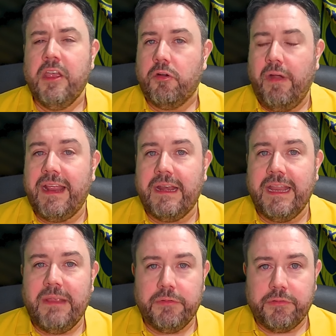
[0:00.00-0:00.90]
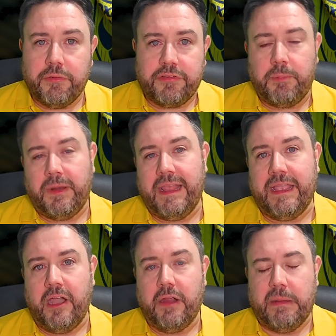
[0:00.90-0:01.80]
Greg Lee was also playing
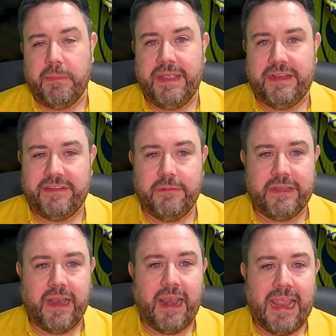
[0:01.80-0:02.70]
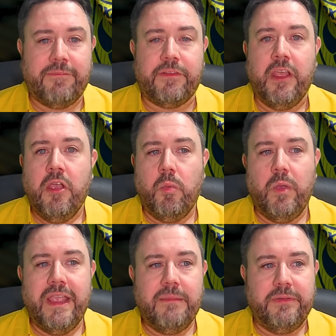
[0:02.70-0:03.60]
higher up the pitch. He was in a left
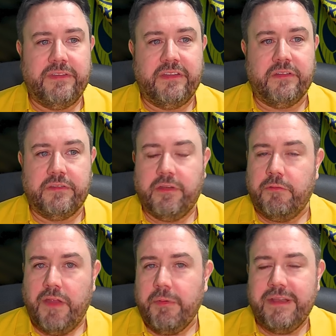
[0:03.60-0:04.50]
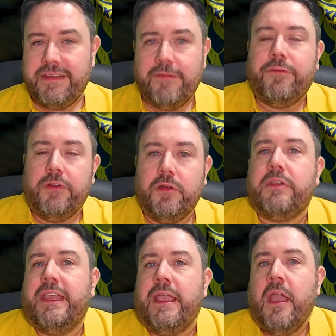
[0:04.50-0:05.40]
wing position, so very different
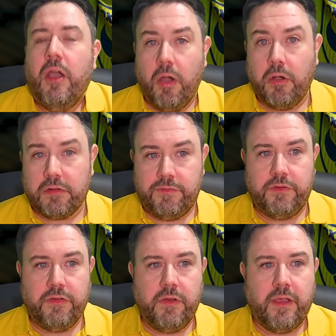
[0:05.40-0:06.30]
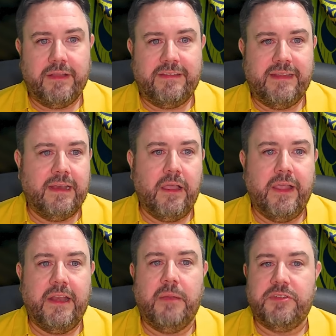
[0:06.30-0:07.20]
looking Oxford United line. Up.